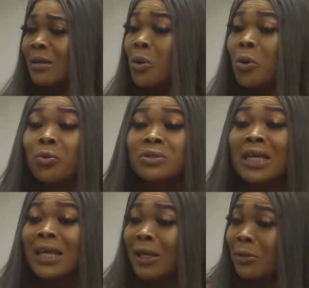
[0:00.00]
who
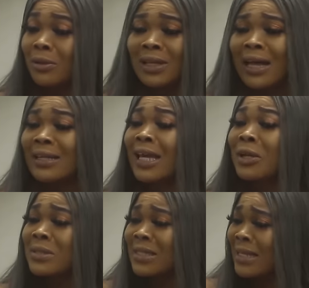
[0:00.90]
would kill an
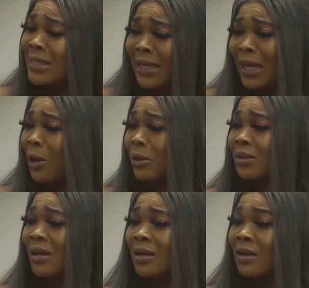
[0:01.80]
innocent
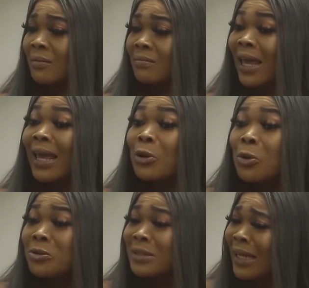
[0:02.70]
girl, a
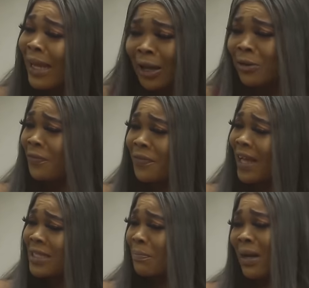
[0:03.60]
good girl for
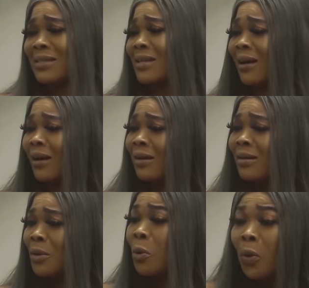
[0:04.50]
that matter?
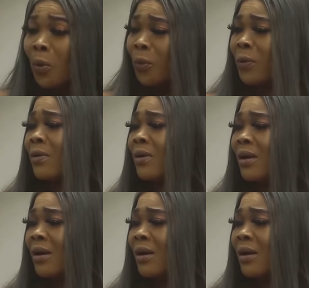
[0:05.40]
Who?